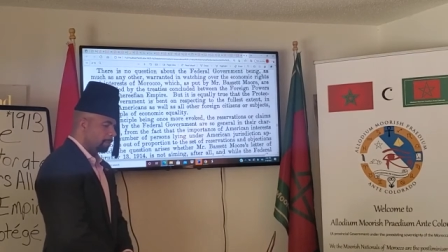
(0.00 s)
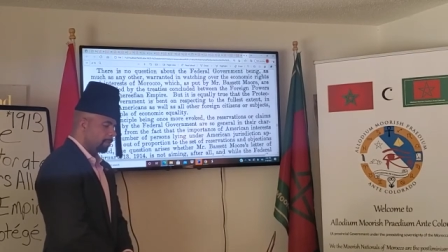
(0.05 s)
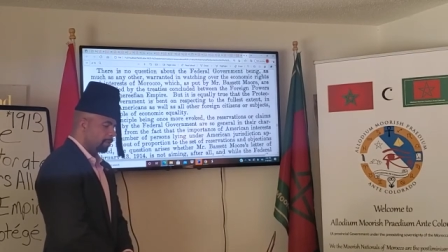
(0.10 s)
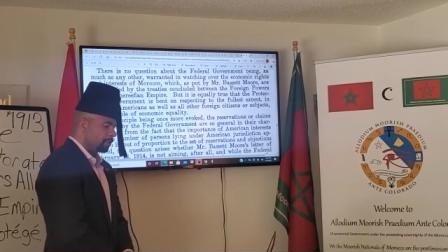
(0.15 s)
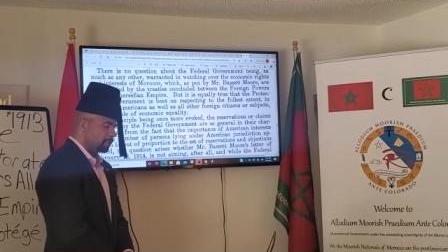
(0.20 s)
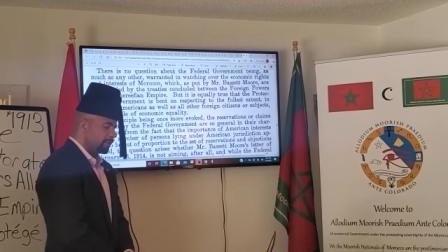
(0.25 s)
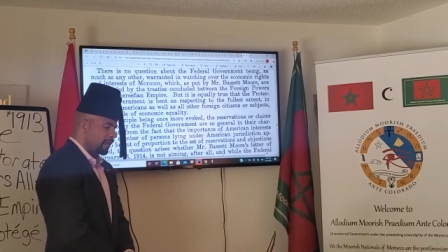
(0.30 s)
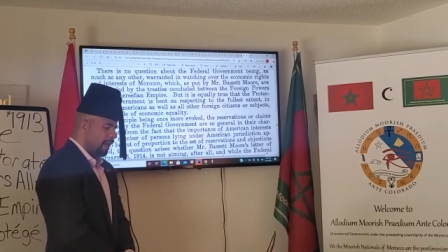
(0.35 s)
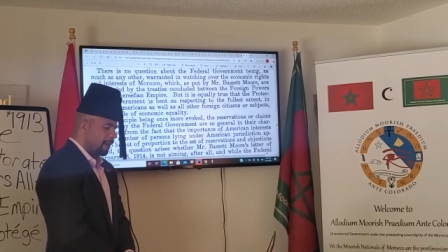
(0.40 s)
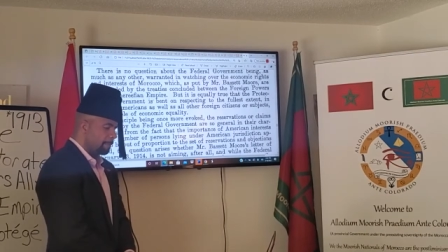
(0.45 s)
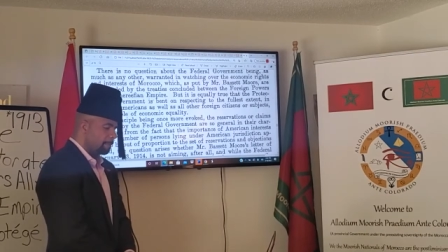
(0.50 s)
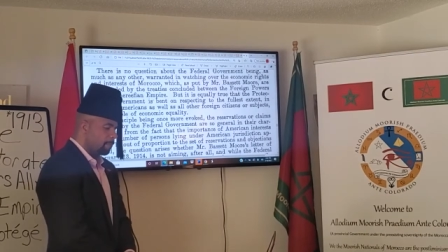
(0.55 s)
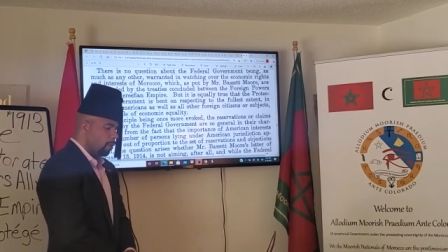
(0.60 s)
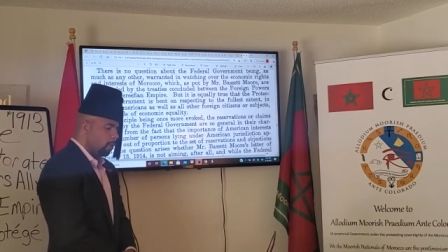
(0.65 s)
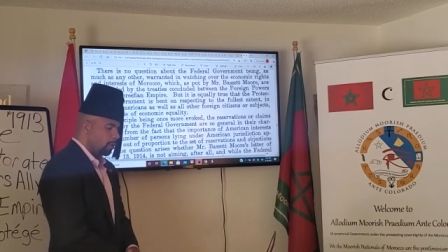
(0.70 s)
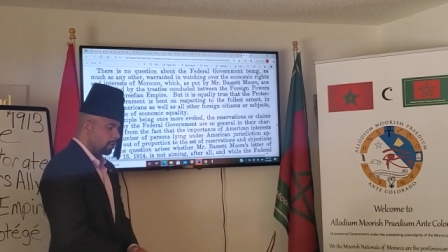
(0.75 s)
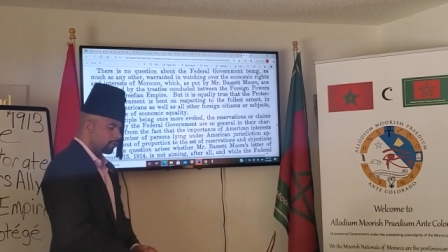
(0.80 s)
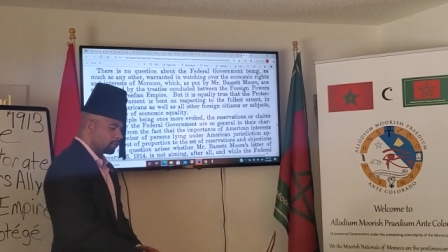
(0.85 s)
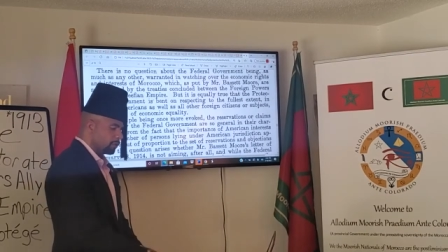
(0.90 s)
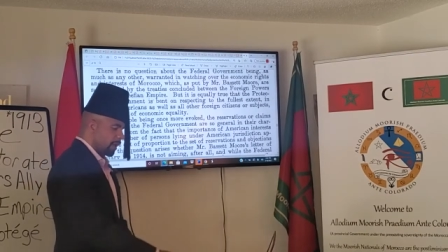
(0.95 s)
Bassett
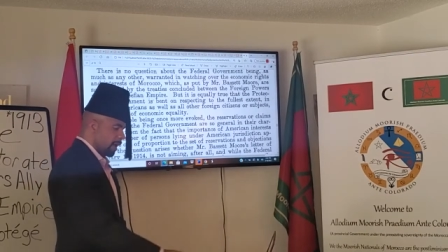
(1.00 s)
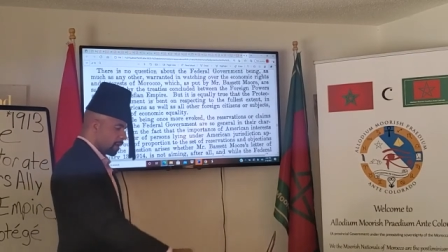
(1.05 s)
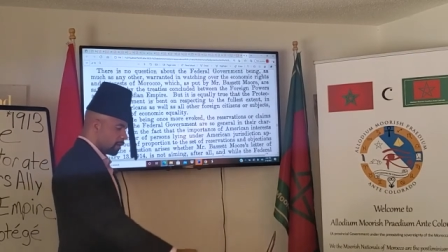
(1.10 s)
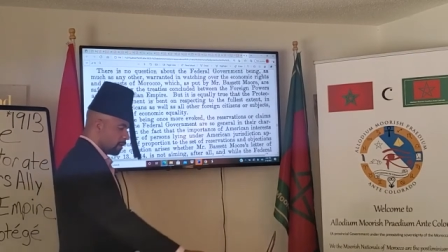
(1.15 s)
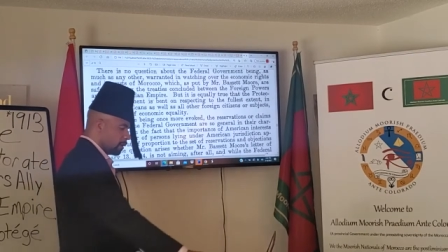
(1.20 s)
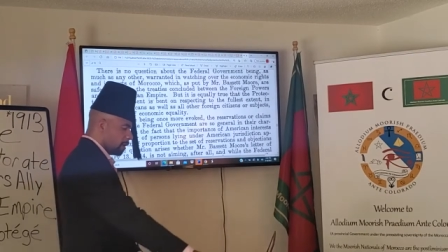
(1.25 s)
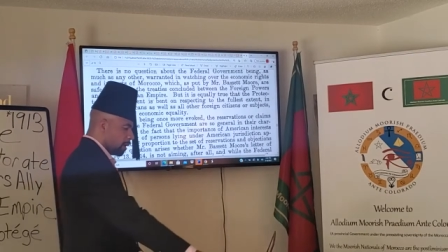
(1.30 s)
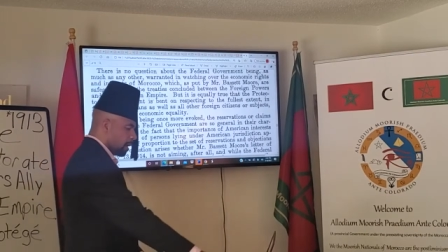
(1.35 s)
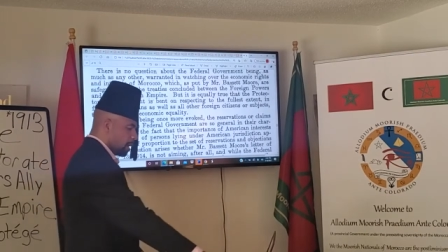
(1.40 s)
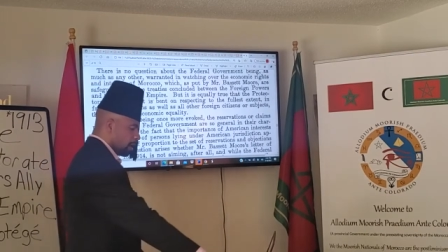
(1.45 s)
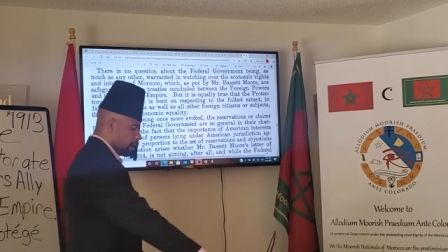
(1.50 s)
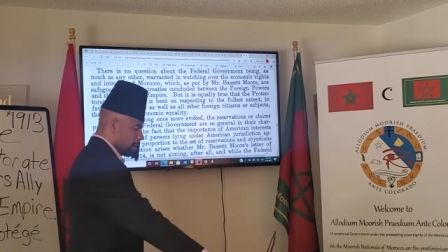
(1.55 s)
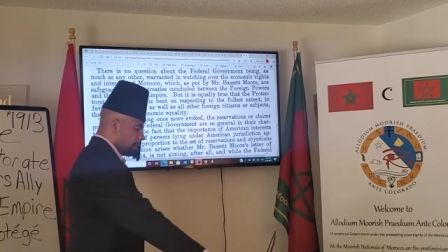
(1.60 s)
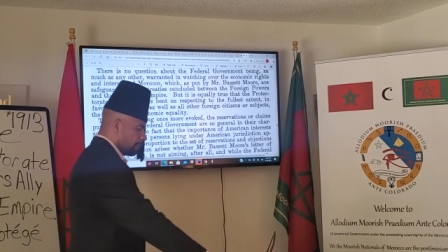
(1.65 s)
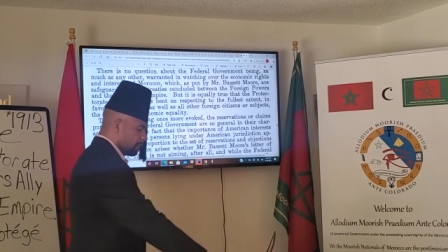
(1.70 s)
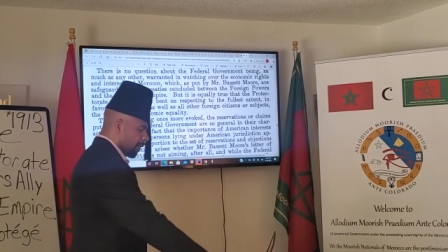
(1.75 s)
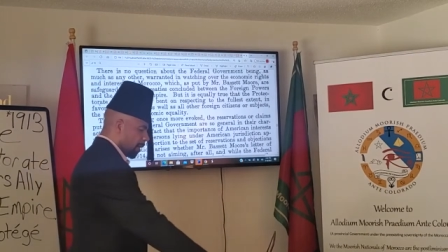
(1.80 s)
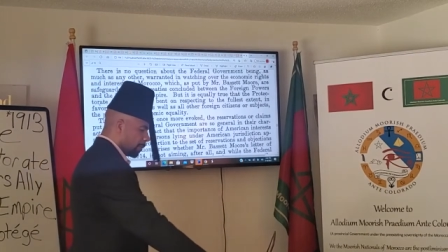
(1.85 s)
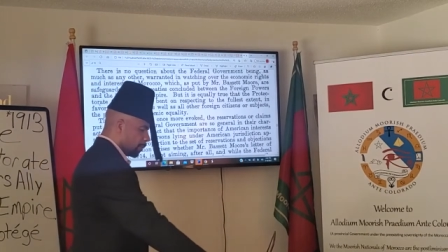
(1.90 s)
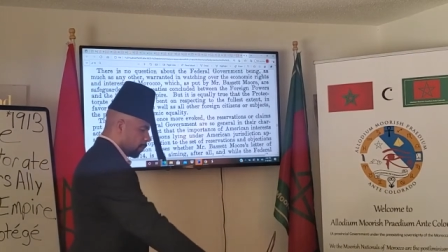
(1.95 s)
Moore's letter
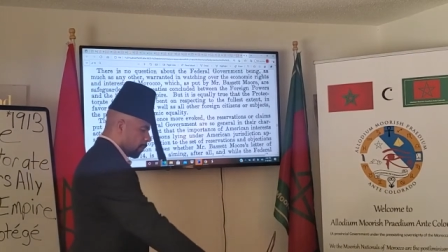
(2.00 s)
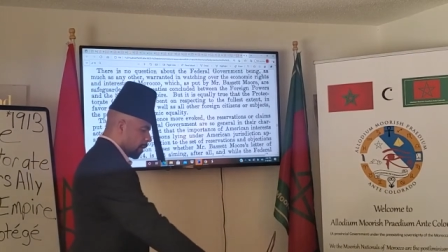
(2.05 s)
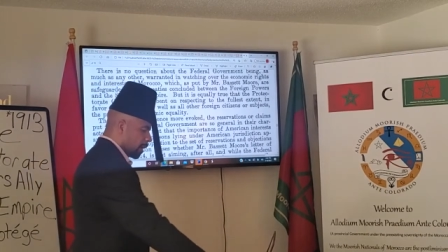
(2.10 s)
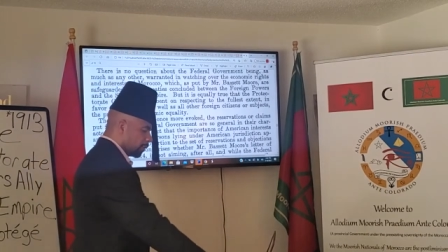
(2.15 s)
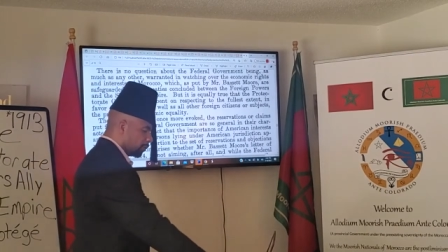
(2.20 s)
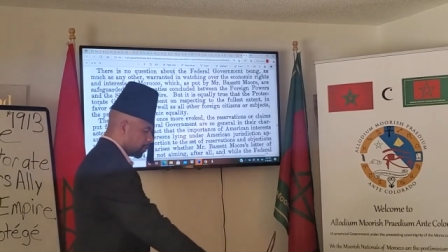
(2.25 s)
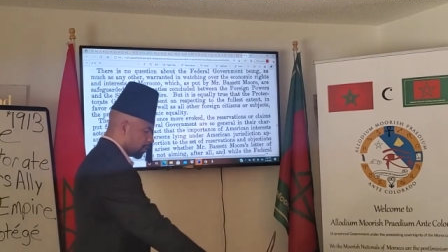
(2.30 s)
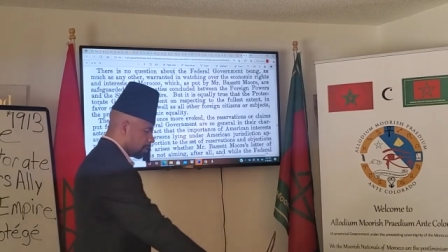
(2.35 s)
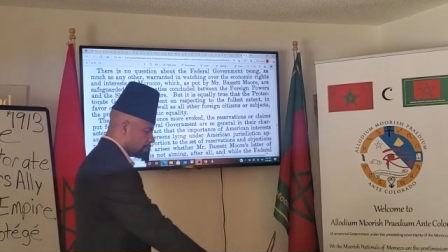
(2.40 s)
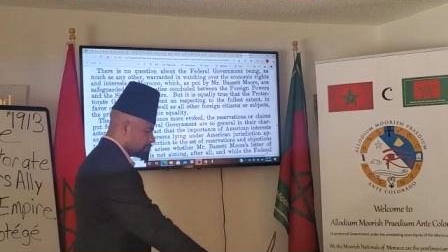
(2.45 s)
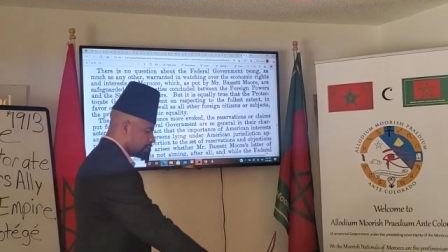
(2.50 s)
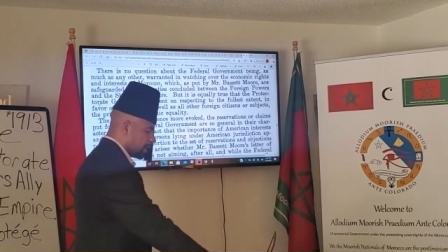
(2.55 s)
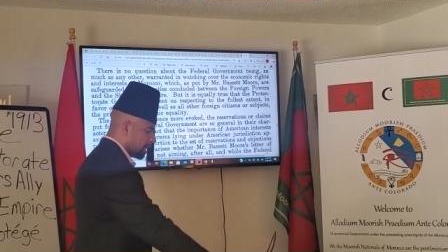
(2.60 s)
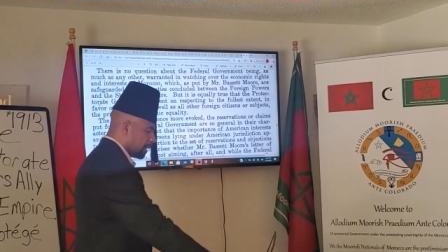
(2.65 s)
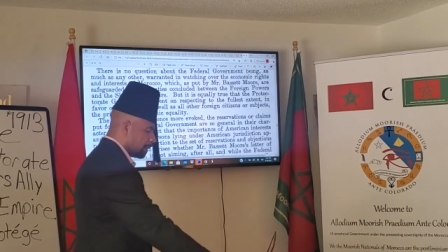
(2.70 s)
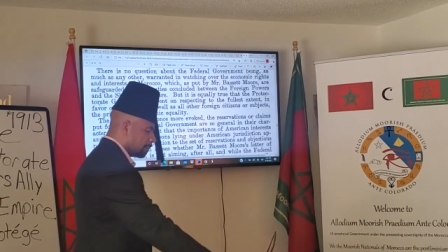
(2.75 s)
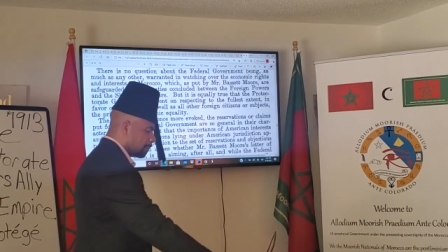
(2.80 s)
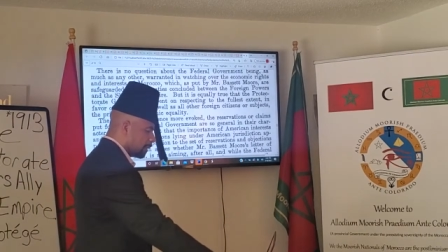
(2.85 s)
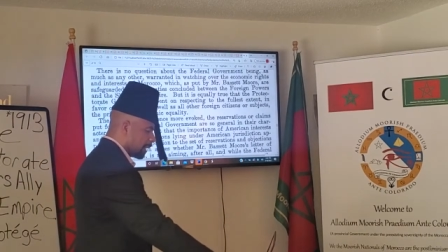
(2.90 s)
of February 13,